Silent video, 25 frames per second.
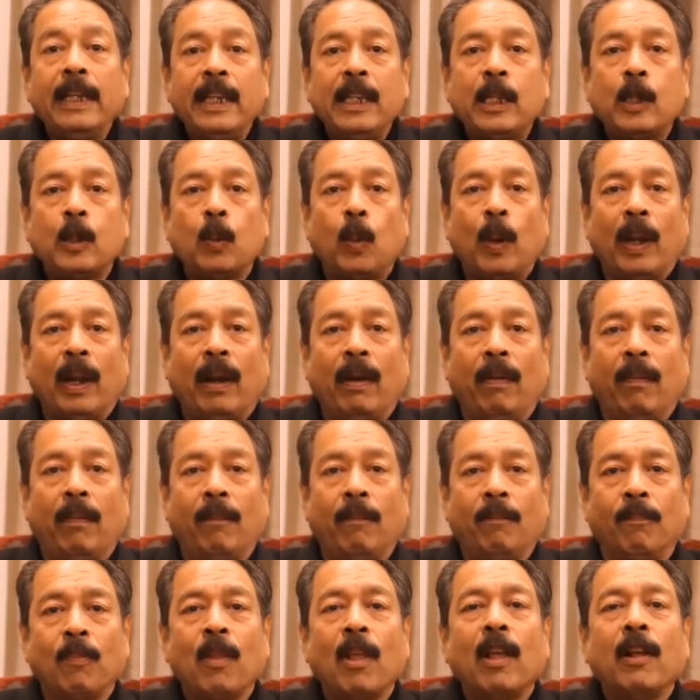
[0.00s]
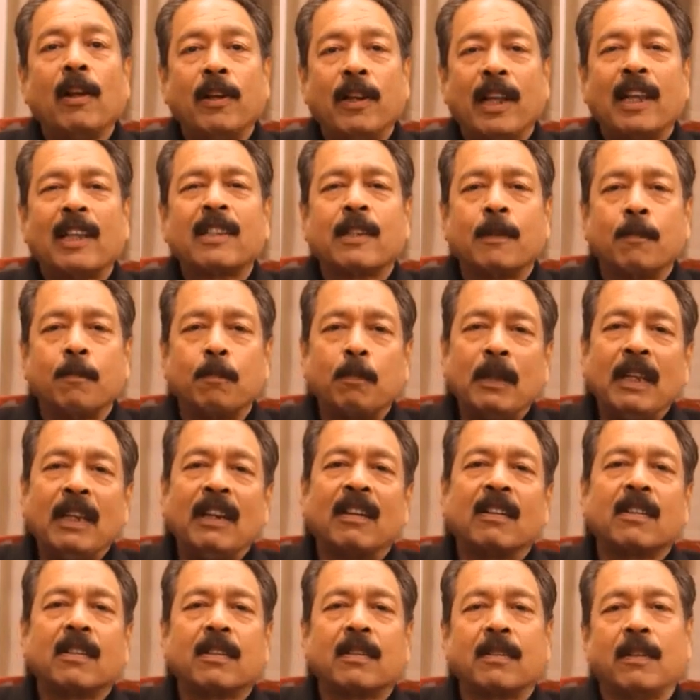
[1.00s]
eat well, take some
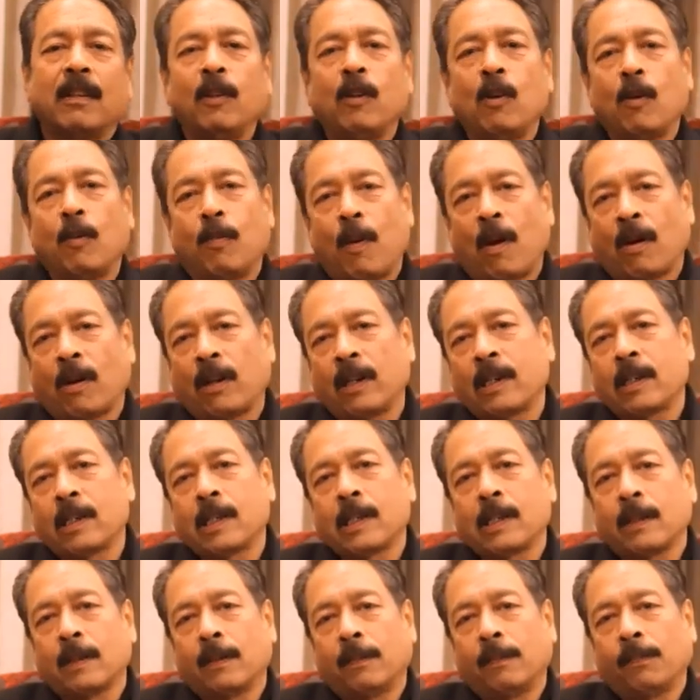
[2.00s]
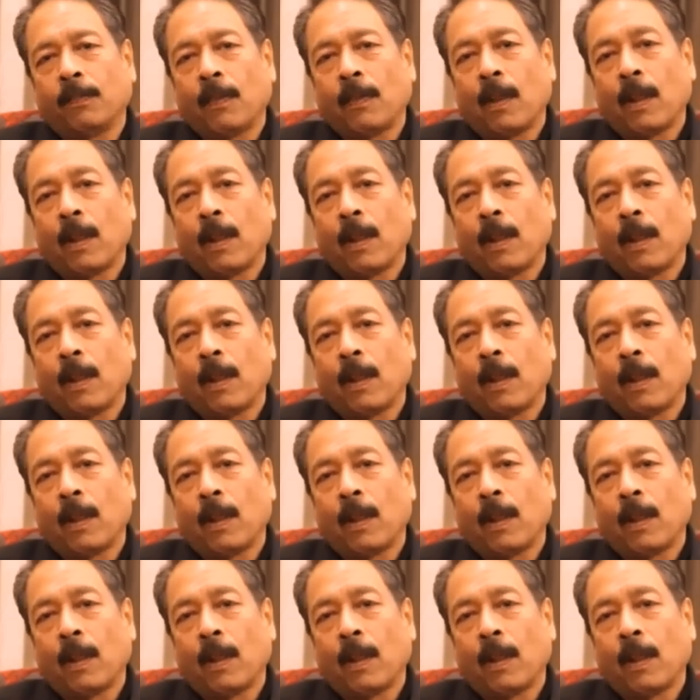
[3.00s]
peanuts in your pockets.